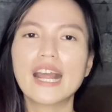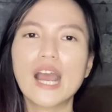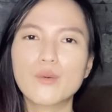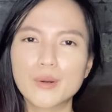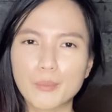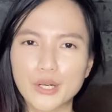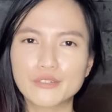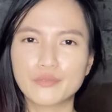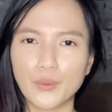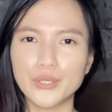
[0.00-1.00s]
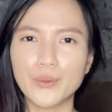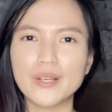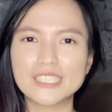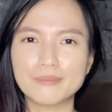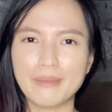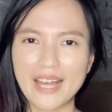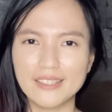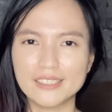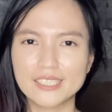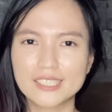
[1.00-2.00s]
our portfolio is
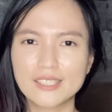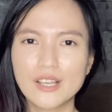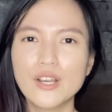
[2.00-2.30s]
balanced.